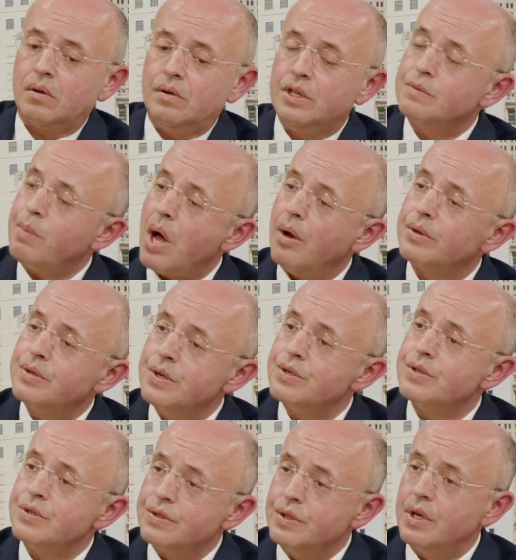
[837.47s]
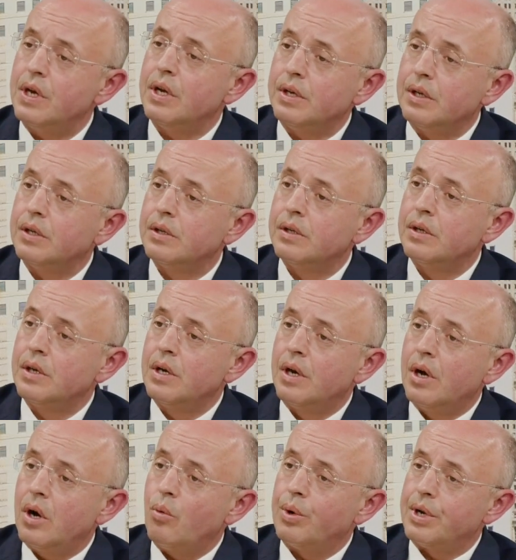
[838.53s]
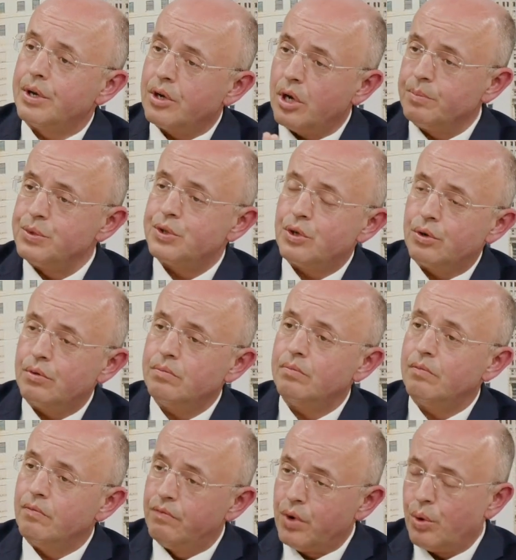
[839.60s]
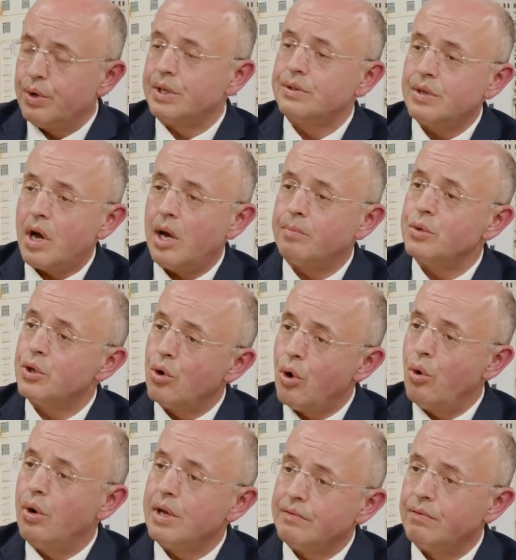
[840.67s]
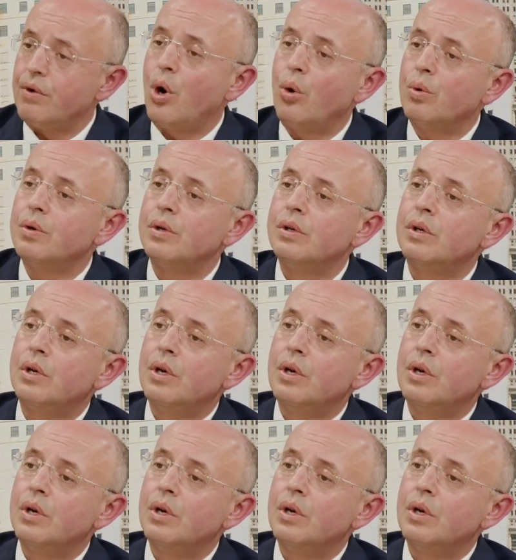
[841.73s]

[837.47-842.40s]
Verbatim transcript: these politicians did when it comes to voting time to go and vote.